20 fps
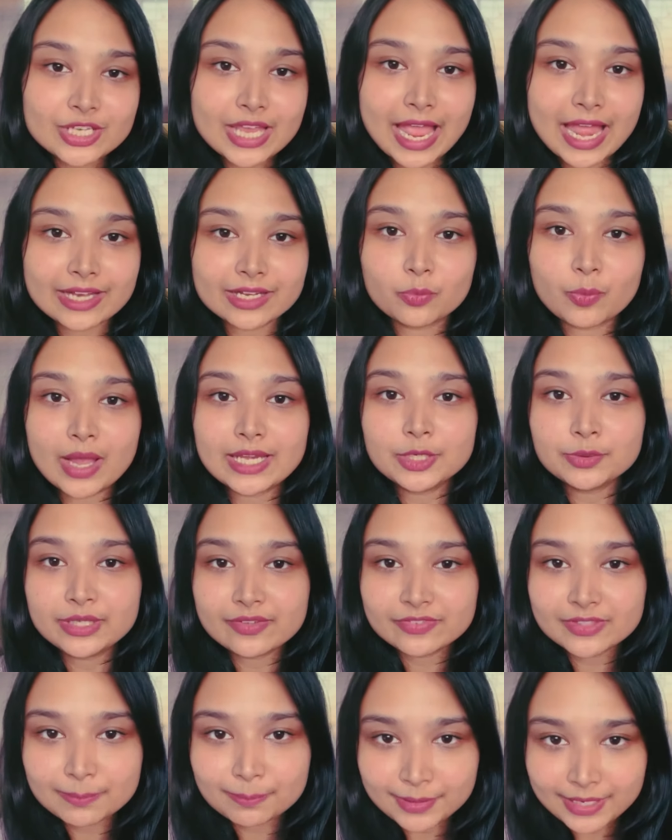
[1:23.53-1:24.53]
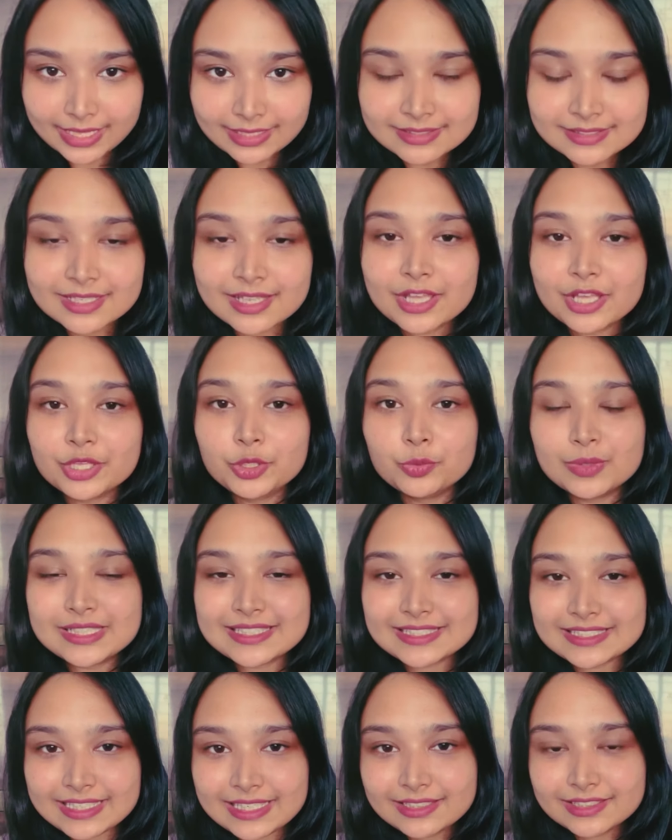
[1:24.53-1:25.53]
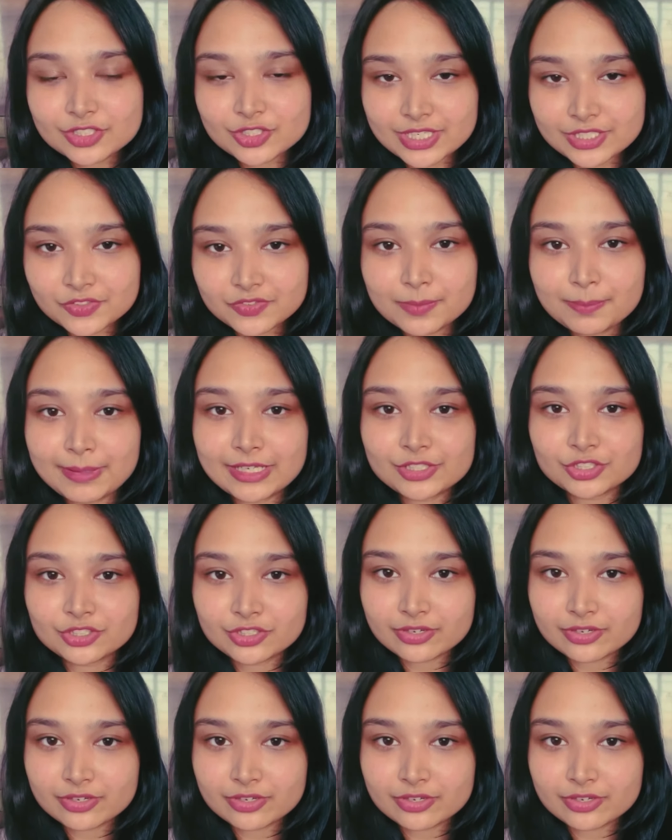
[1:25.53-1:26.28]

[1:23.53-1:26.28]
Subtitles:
and while you give the breaths, you will see the chest of the patient